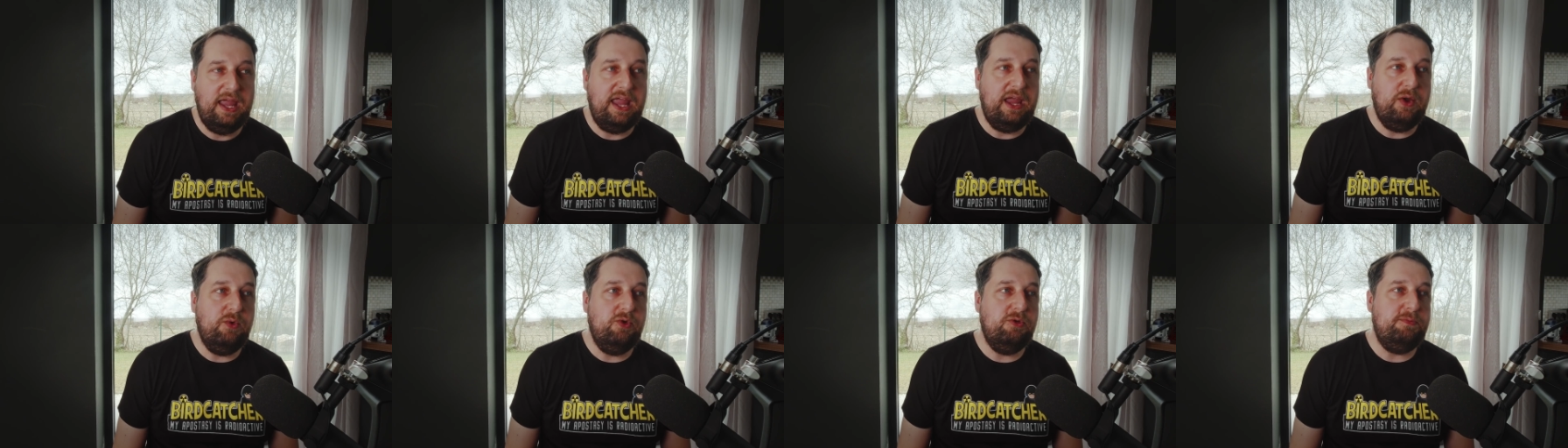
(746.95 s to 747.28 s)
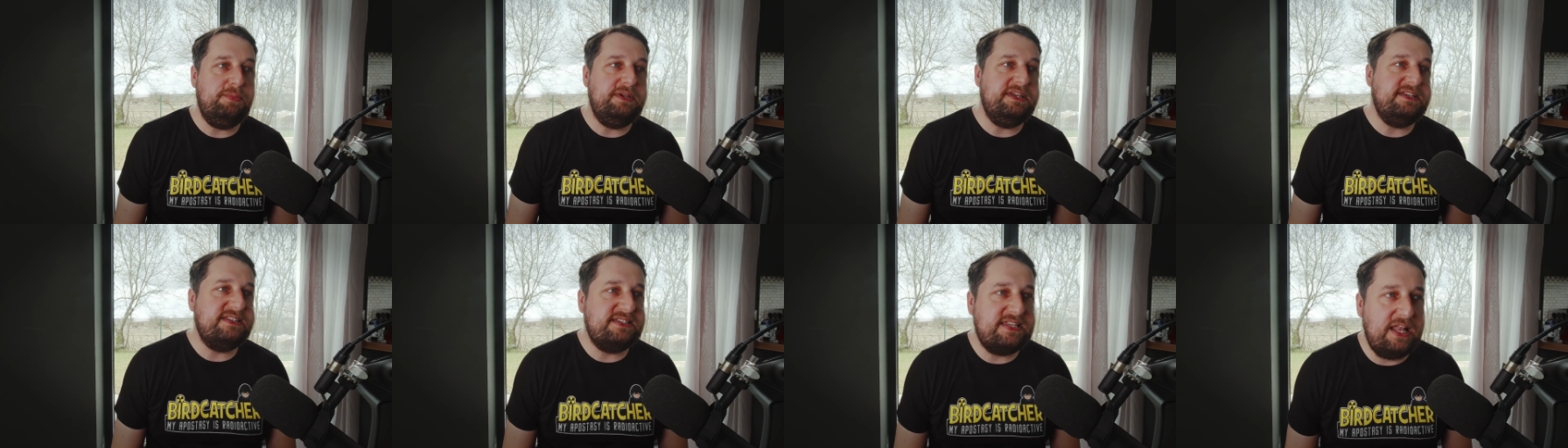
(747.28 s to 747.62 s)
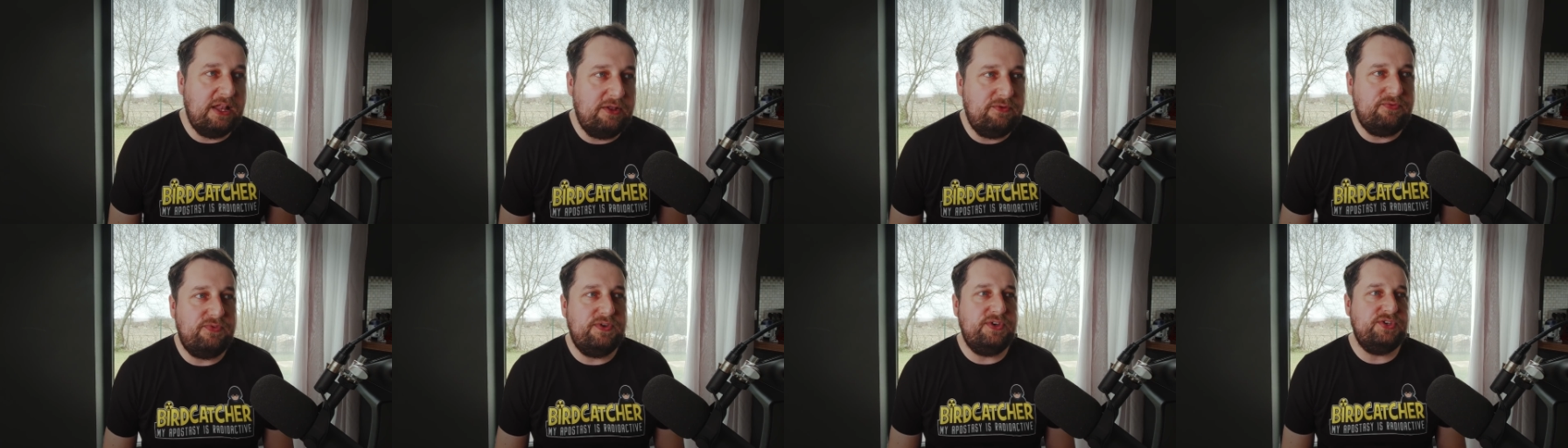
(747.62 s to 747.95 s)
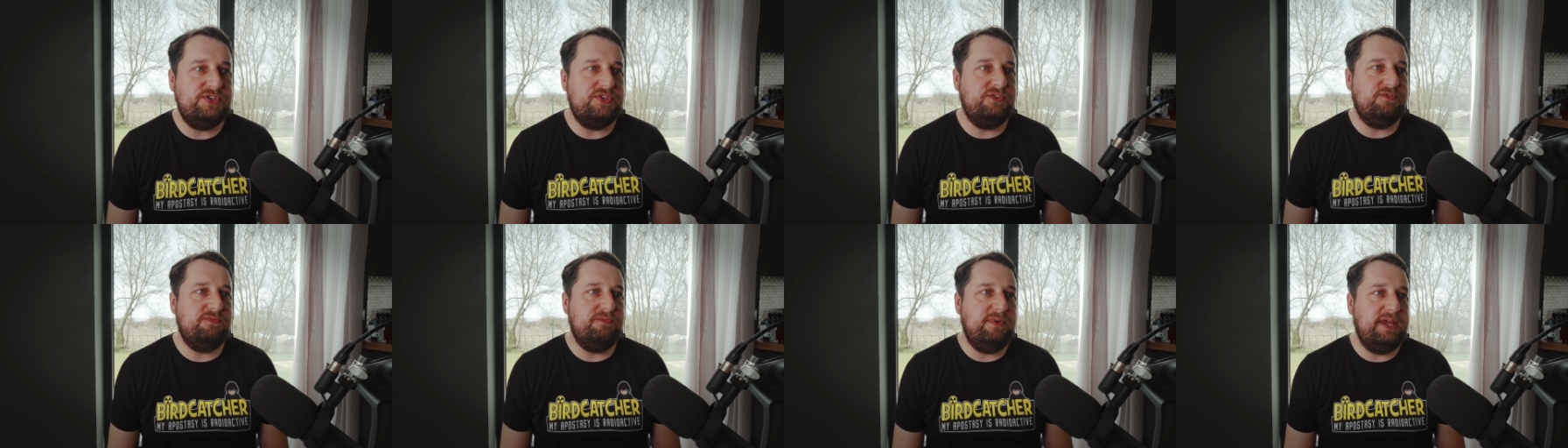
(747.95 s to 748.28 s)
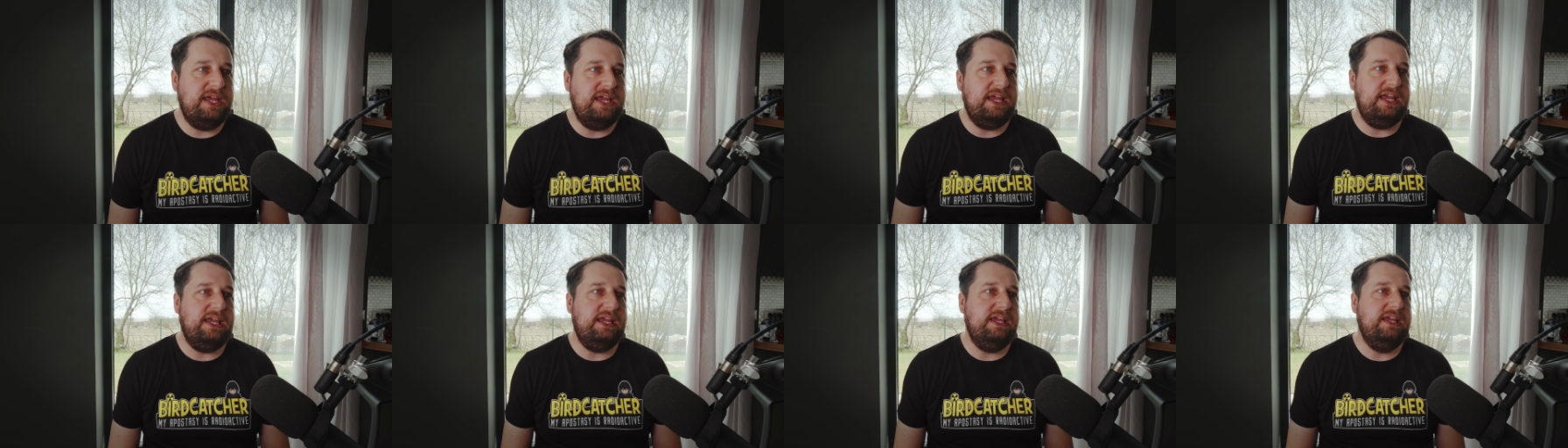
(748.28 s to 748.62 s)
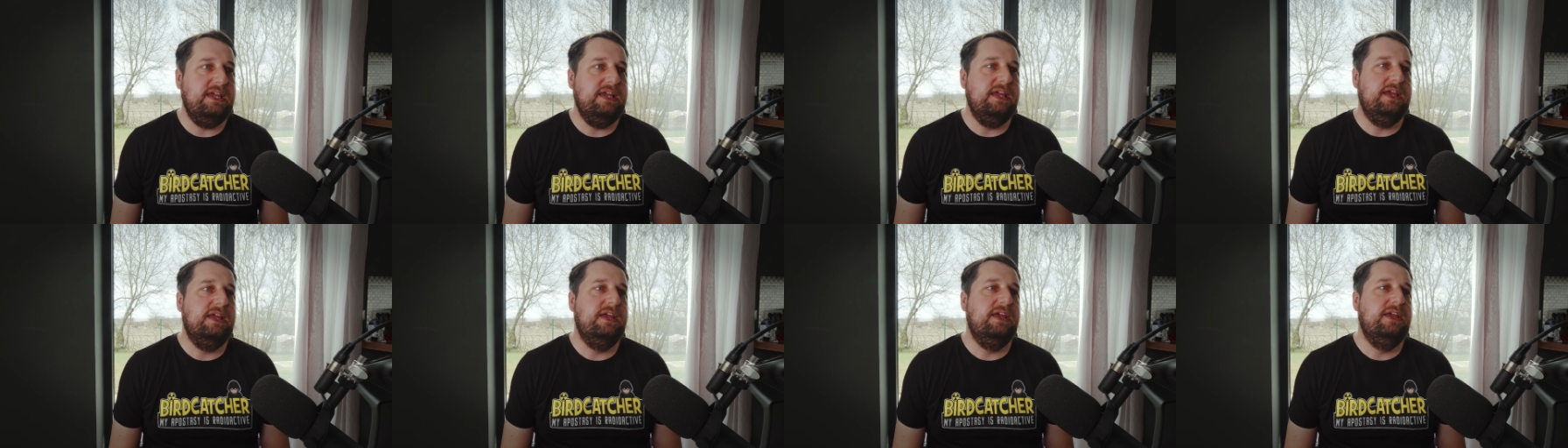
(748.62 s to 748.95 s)
It would be selfish of
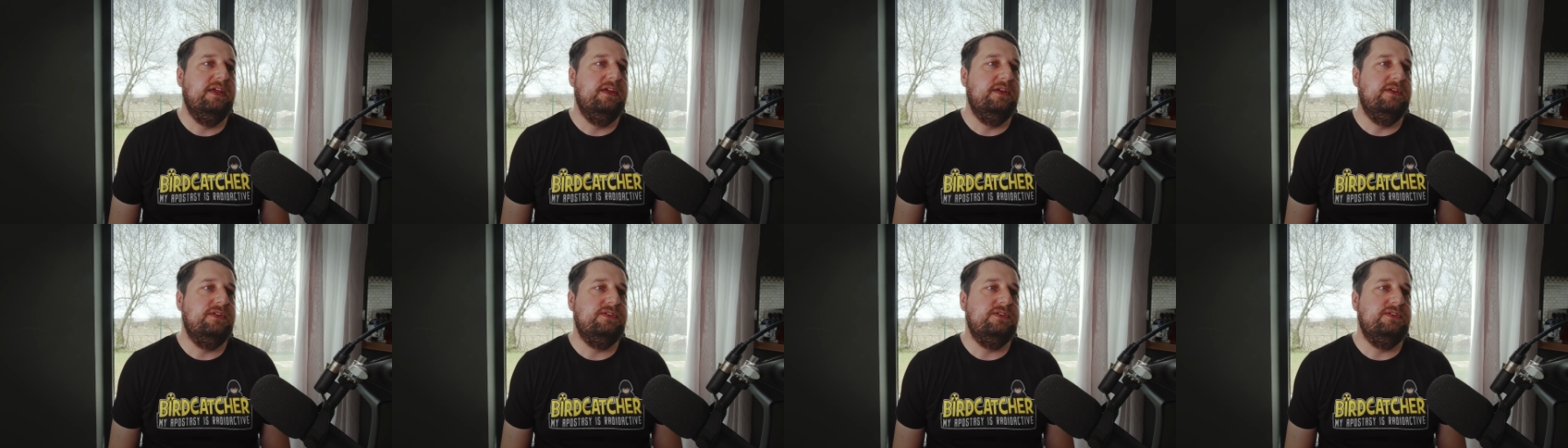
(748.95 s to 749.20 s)
me